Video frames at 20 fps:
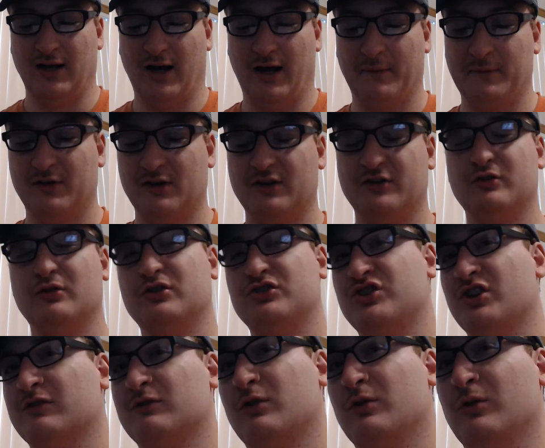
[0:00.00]
I'm going to do a
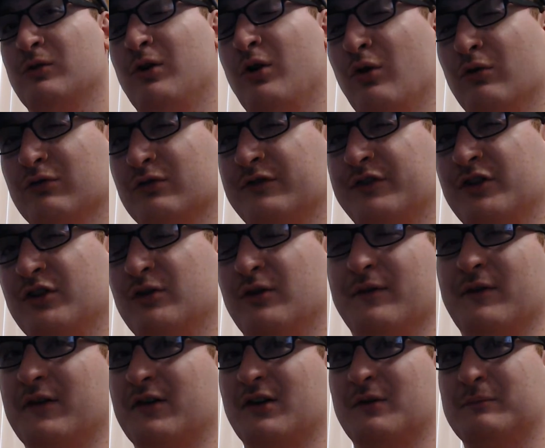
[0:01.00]
general overview,
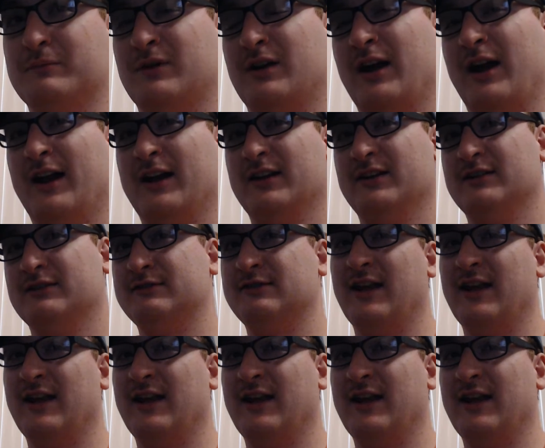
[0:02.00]
and then I'm going to kind of